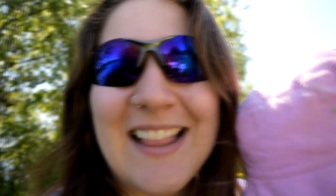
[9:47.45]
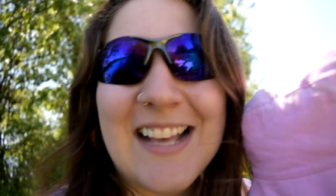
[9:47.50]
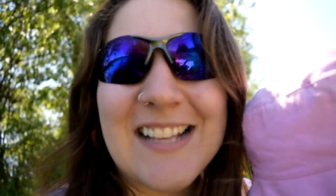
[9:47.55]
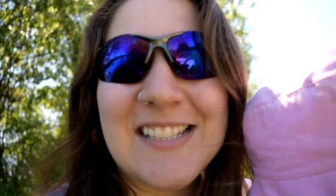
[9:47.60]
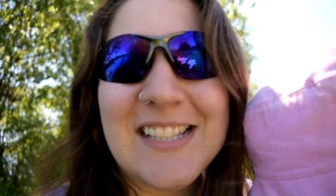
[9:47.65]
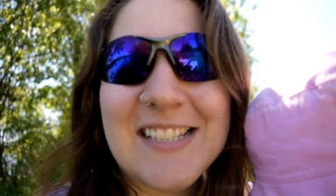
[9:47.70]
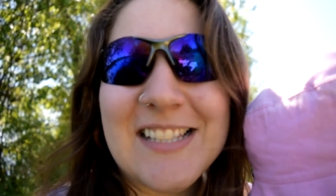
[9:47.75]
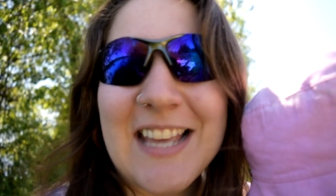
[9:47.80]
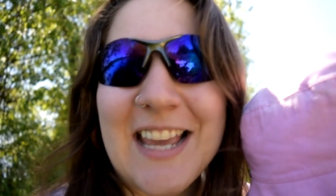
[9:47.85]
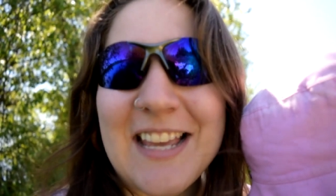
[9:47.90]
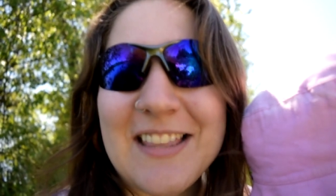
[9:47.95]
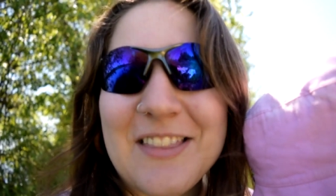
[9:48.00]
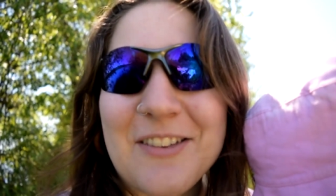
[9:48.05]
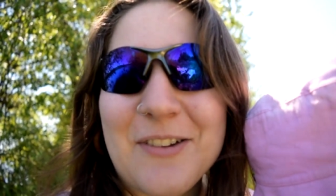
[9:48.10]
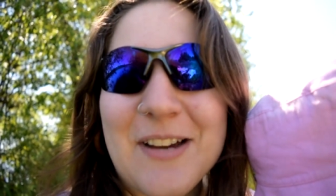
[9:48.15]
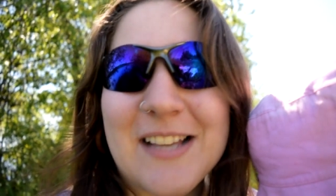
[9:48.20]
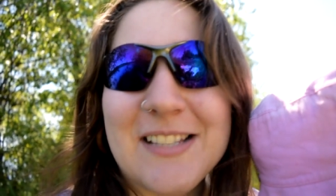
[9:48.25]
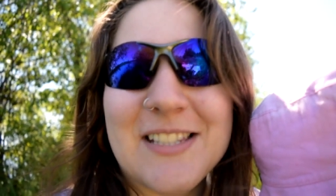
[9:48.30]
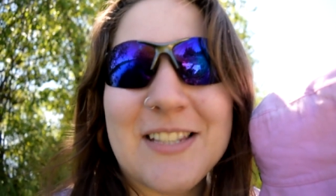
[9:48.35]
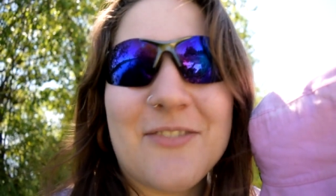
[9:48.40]
Alexis ate the
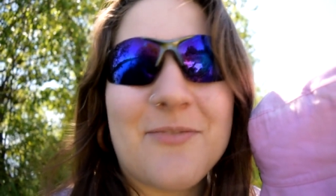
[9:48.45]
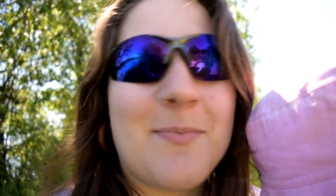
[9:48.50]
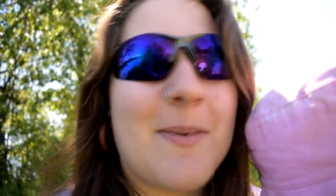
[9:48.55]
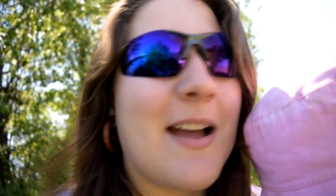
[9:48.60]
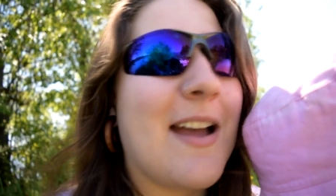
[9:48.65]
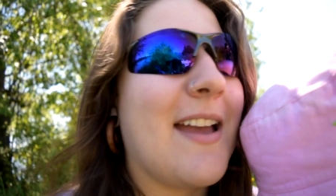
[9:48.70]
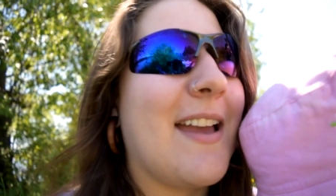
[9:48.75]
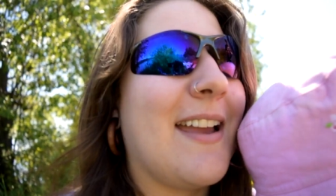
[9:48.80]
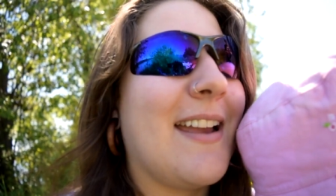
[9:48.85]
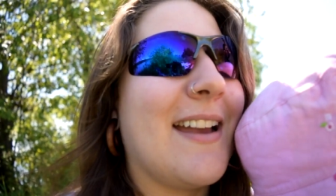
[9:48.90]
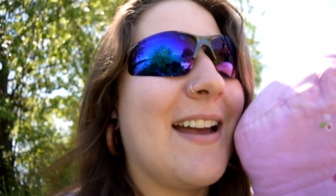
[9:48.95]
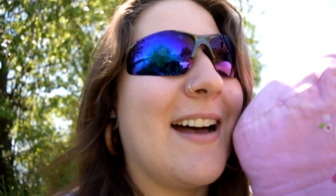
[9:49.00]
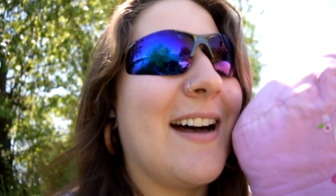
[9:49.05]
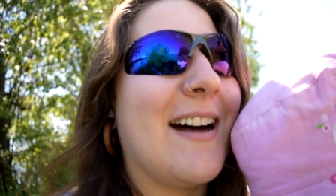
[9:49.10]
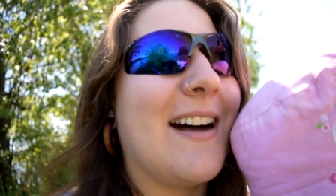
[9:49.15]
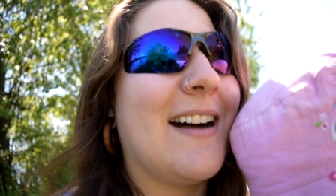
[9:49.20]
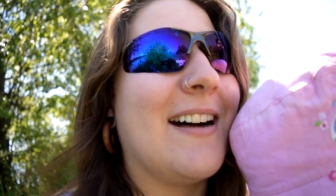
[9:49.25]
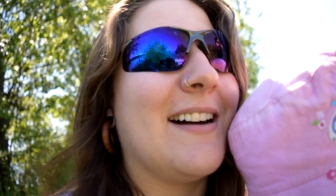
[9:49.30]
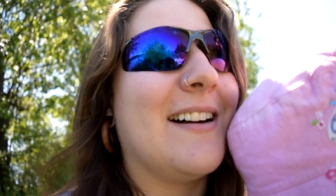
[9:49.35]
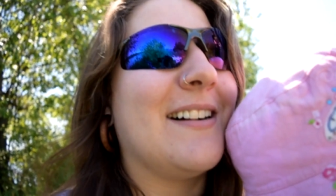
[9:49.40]
rest of my
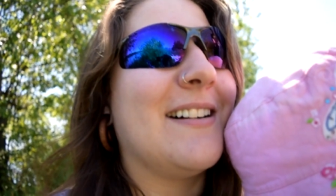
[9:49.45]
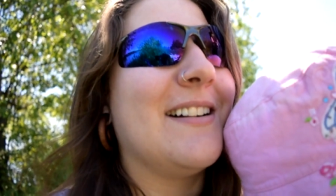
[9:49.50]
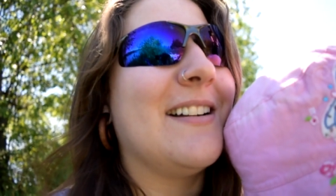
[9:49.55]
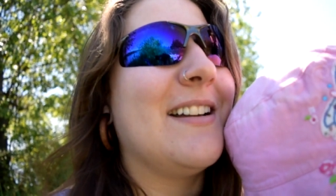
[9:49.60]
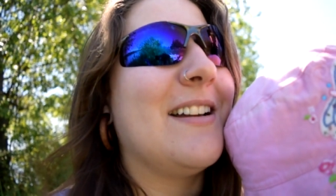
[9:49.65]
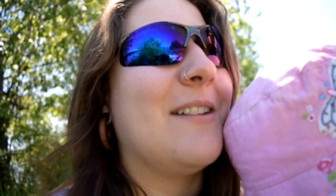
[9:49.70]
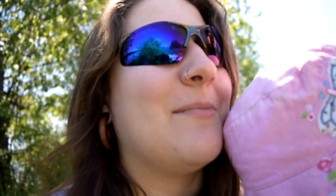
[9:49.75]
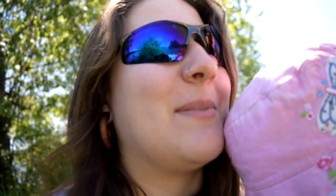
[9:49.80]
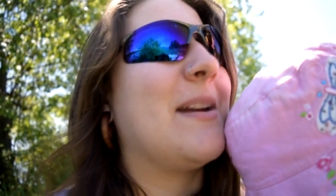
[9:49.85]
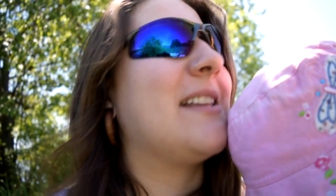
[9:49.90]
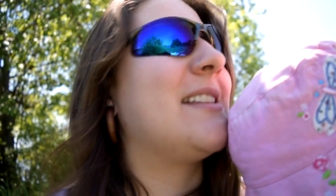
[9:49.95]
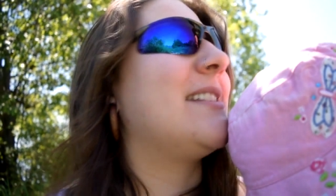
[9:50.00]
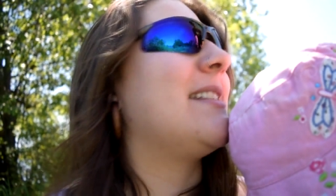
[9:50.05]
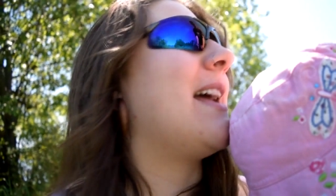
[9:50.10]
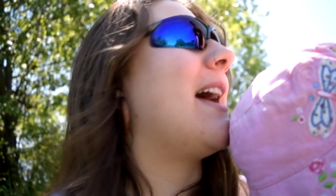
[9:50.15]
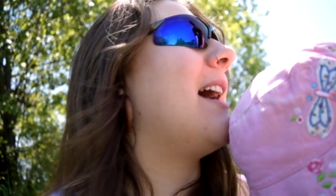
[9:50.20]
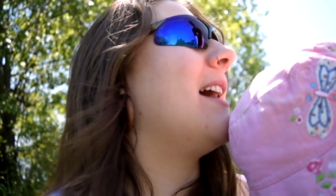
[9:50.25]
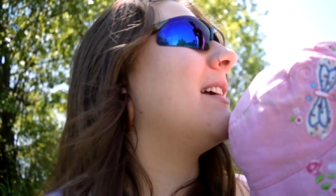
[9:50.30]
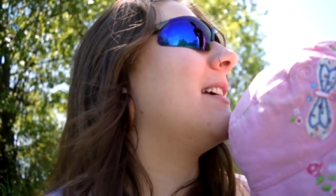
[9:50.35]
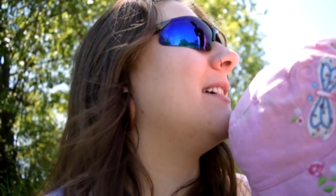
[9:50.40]
uh, my
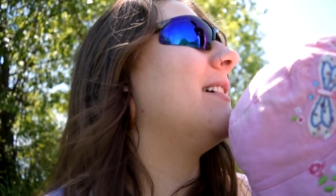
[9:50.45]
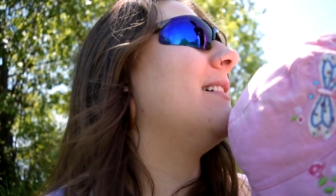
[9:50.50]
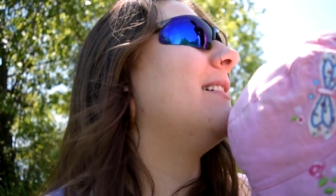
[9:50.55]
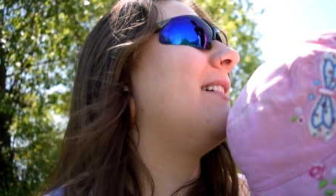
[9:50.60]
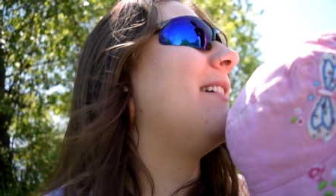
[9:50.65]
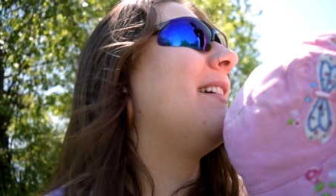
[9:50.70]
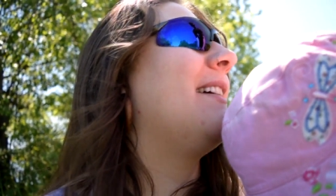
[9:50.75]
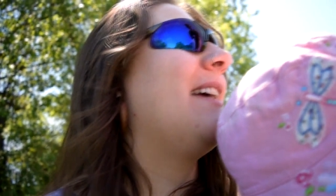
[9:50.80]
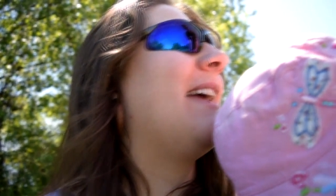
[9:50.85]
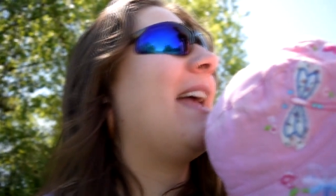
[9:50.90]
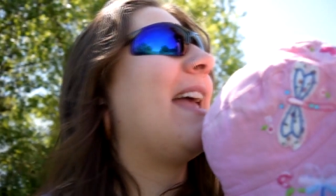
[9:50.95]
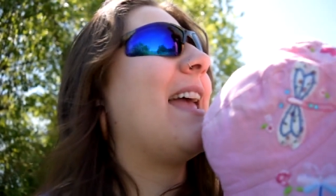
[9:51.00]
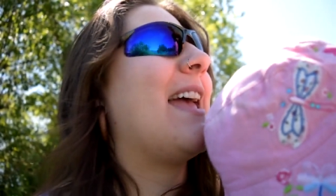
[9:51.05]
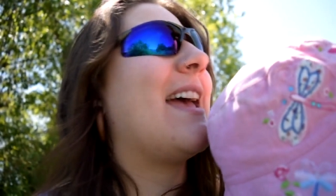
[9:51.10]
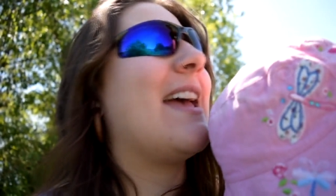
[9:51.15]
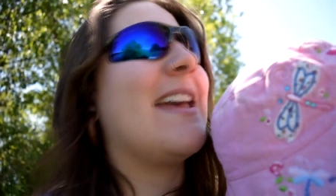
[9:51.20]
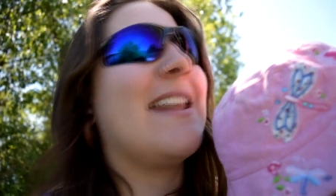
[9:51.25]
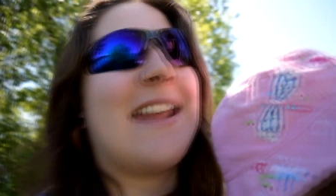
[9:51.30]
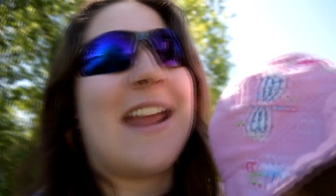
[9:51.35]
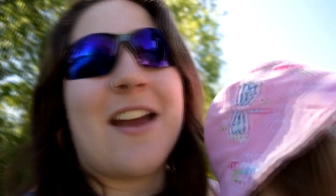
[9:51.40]
snack,
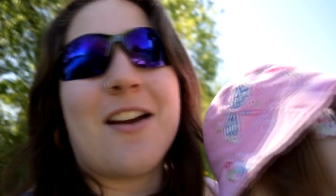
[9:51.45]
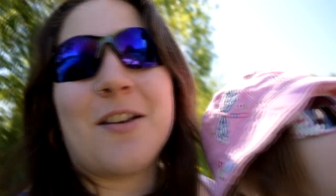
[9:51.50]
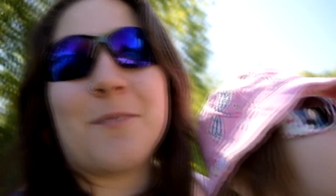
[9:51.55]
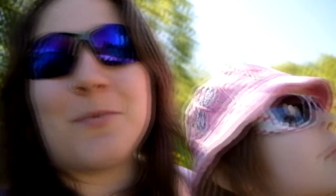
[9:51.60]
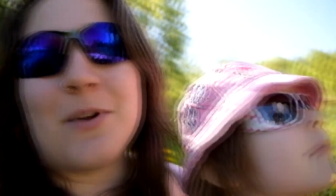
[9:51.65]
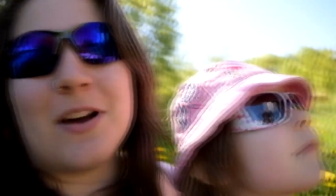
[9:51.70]
and Erik